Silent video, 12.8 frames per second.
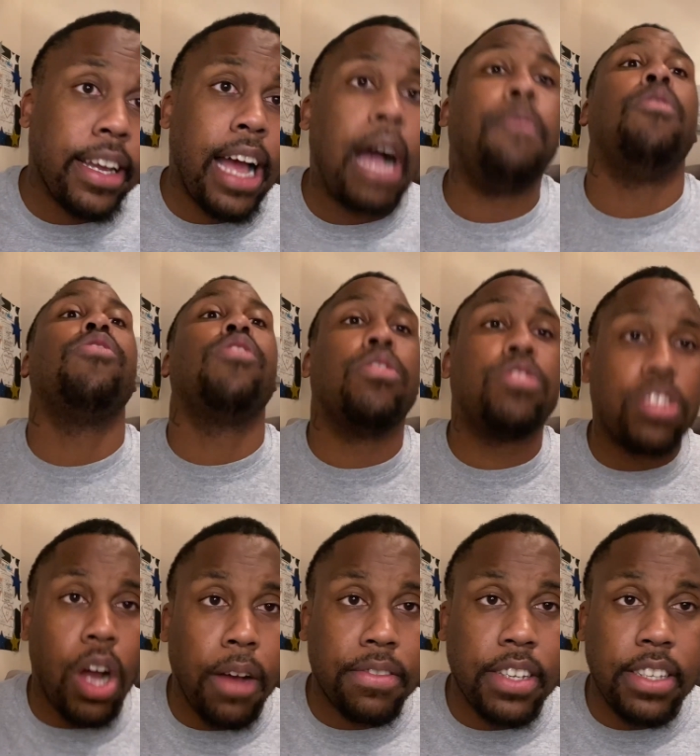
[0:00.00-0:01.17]
I won't go to the
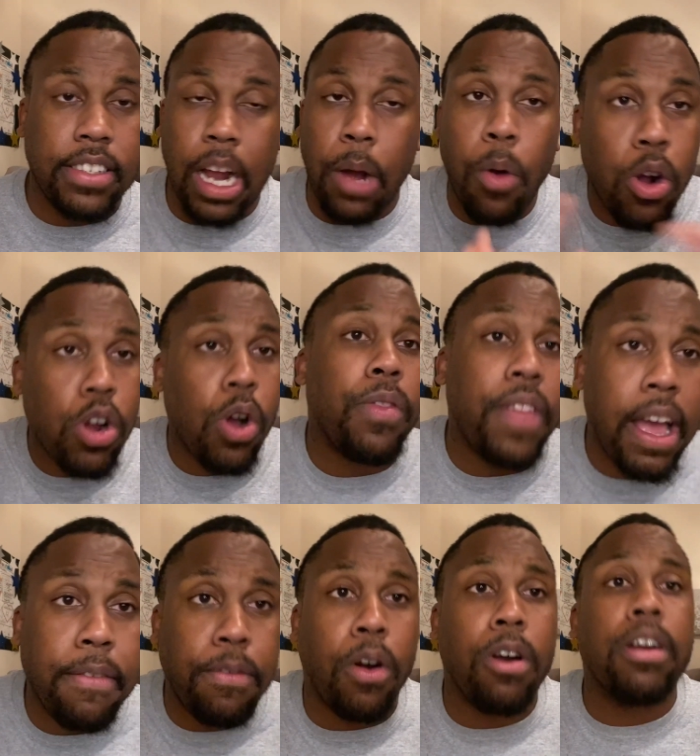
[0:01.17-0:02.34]
offseason. I won't go that
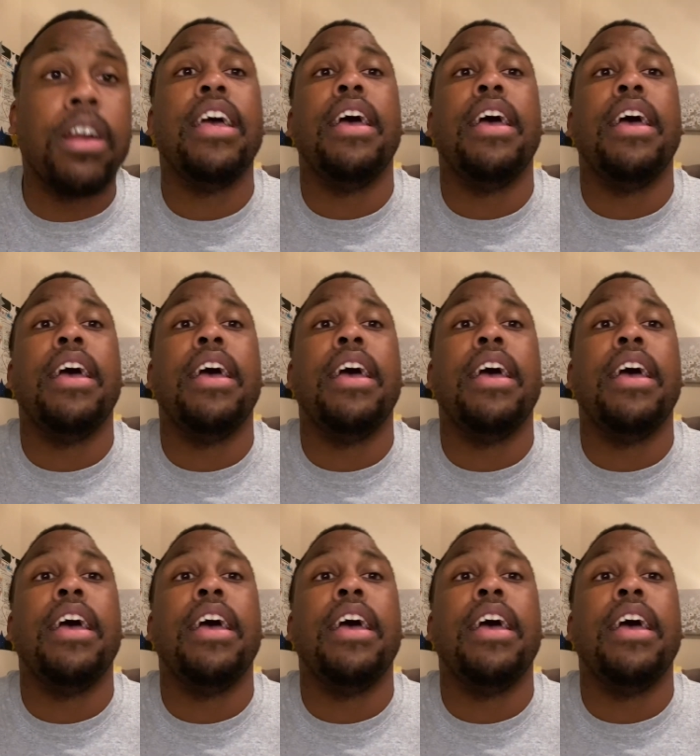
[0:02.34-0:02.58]
far.